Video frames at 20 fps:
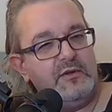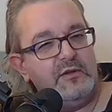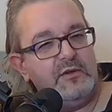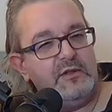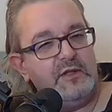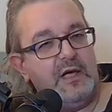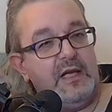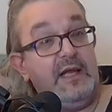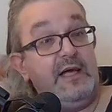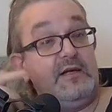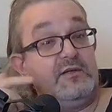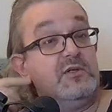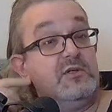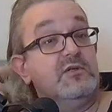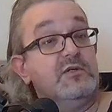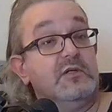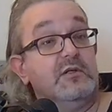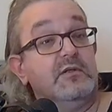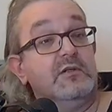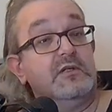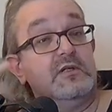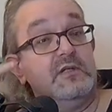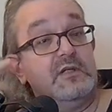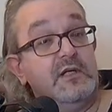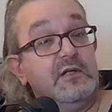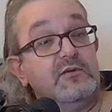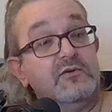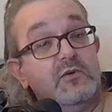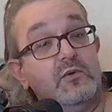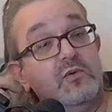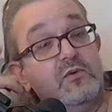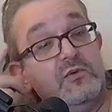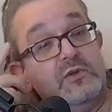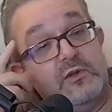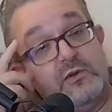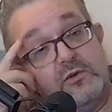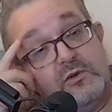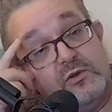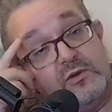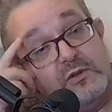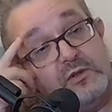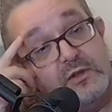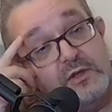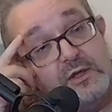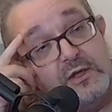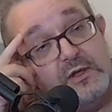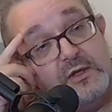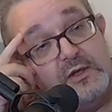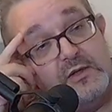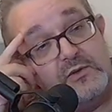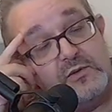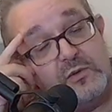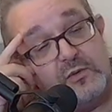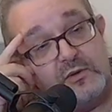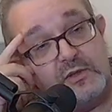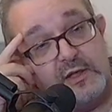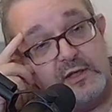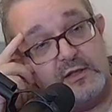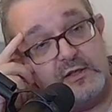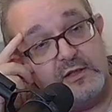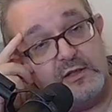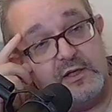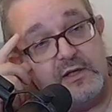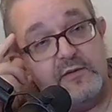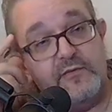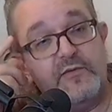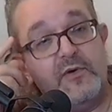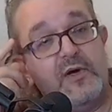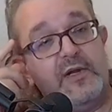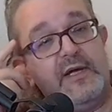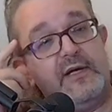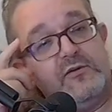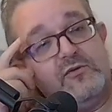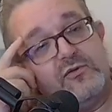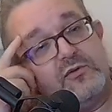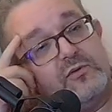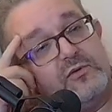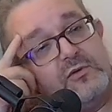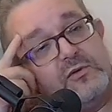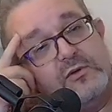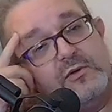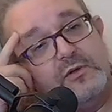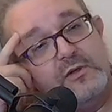that allows you to conduct all your sort of day-to-day financial...